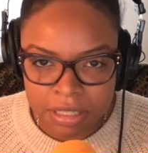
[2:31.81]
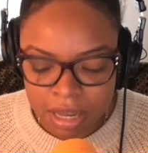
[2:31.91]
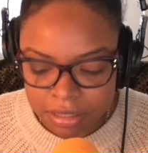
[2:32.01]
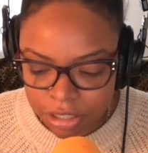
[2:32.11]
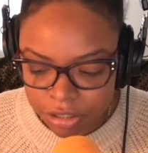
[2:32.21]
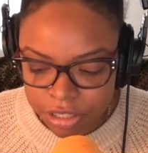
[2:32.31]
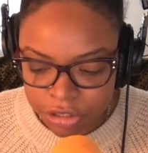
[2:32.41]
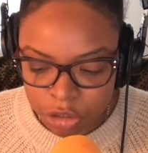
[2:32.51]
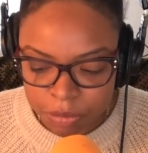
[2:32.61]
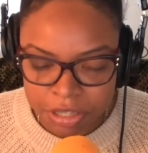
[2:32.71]
content
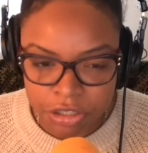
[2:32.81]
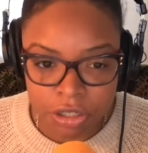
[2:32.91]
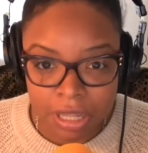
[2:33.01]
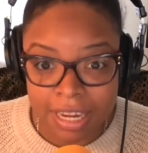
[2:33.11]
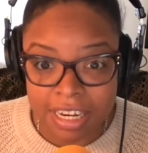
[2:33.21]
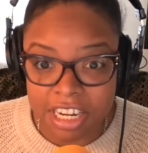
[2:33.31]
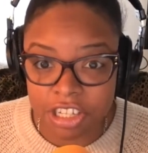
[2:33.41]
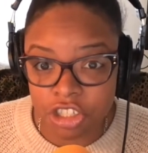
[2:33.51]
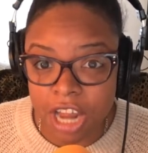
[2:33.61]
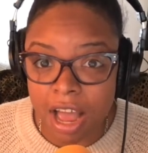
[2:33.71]
creation space, you're like
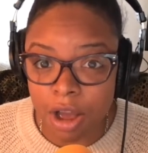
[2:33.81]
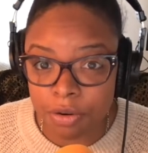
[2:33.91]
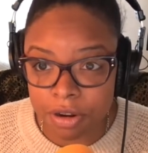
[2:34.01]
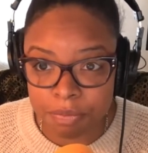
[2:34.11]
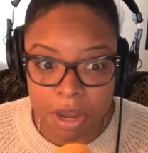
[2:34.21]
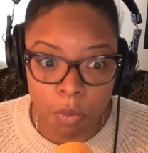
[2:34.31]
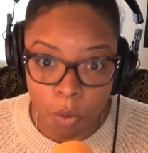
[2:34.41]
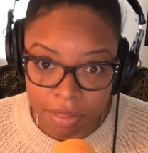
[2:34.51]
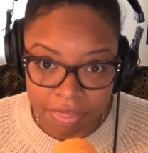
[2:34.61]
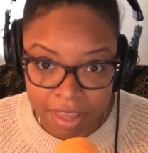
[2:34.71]
niche down and pick
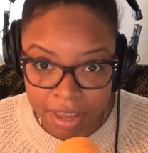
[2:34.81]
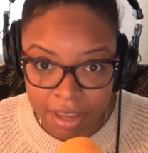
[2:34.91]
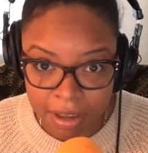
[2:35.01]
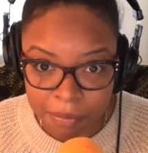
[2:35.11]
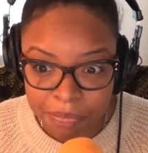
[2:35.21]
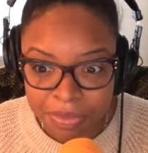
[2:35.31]
one thing.